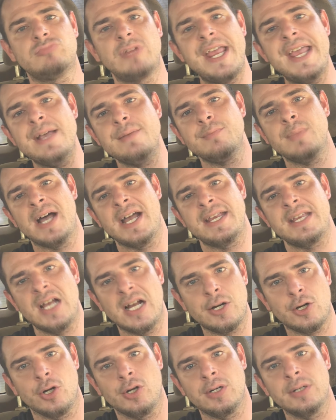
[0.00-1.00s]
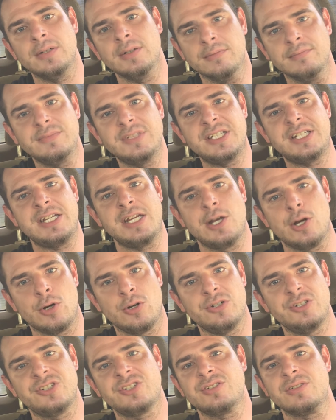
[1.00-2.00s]
in my younger
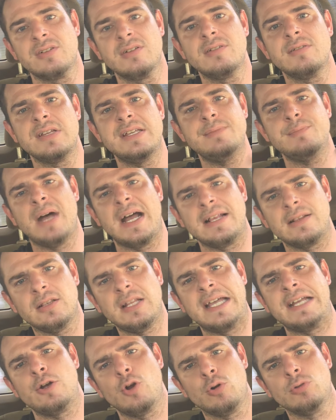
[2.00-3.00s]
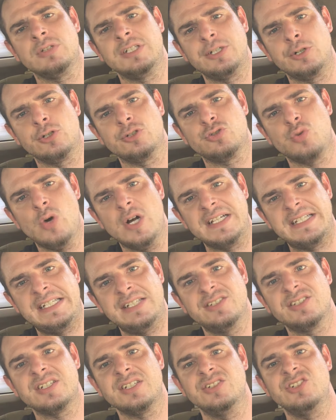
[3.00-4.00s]
years, in my like earlier
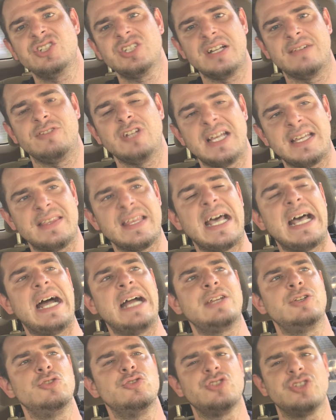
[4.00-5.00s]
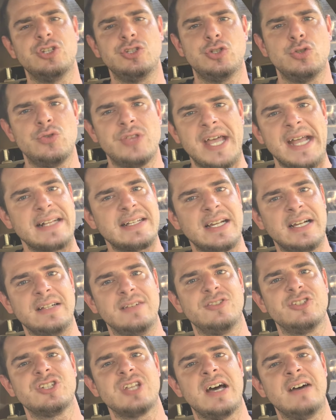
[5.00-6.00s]
20s and stuff like that. I used to do that kind
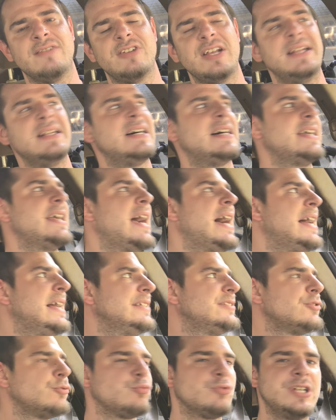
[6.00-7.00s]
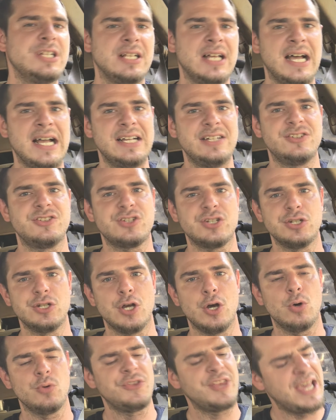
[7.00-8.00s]
of stuff. And I had to realize, you
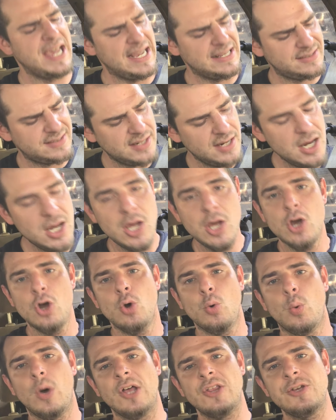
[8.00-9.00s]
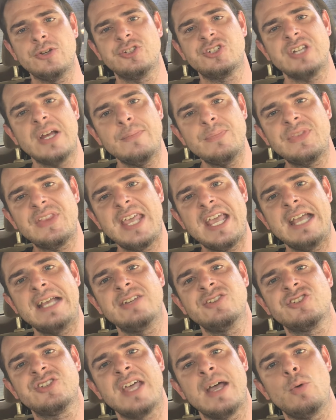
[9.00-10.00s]
know, that, well, there's some
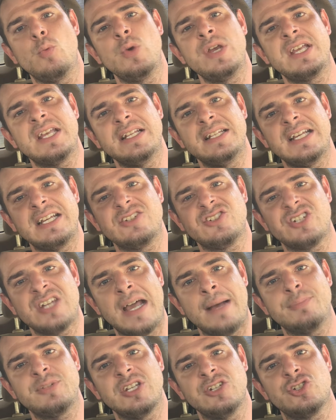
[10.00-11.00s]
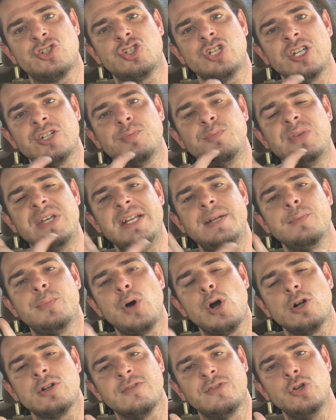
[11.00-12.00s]
things that we can accept as just being
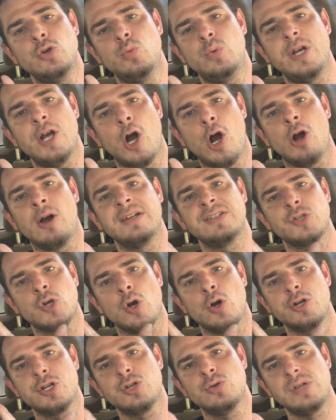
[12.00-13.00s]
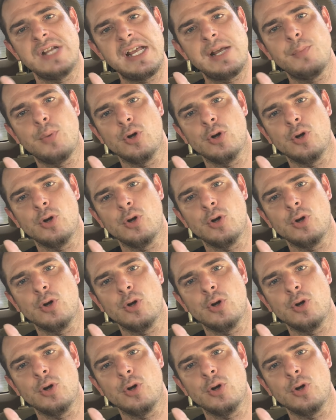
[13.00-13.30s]
part of who we are as our unique